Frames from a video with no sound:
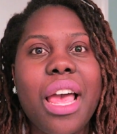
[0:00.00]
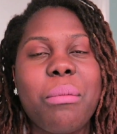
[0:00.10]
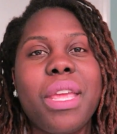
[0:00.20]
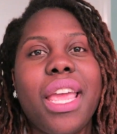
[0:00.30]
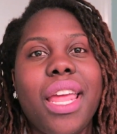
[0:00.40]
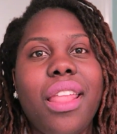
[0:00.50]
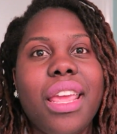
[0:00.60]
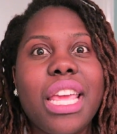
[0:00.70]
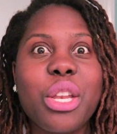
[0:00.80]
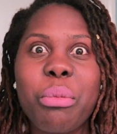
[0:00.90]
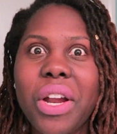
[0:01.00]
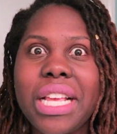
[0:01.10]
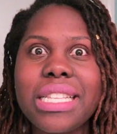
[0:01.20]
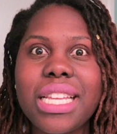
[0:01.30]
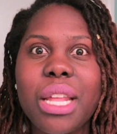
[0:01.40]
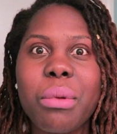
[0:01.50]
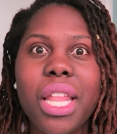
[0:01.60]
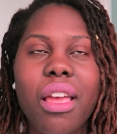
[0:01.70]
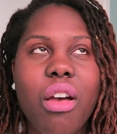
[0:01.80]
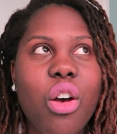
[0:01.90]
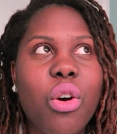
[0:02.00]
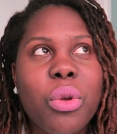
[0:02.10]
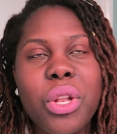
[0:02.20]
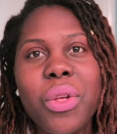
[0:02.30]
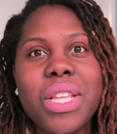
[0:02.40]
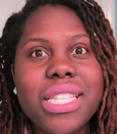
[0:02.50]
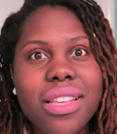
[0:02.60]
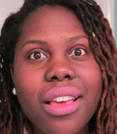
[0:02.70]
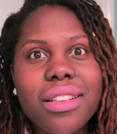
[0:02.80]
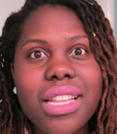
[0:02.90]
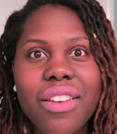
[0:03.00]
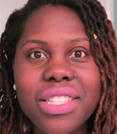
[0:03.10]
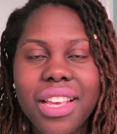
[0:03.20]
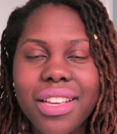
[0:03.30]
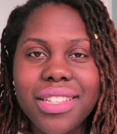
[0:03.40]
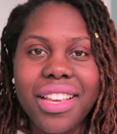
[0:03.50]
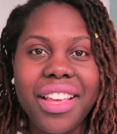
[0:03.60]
I began like getting depressed and being like, oh, you know, this sucks, life sucks.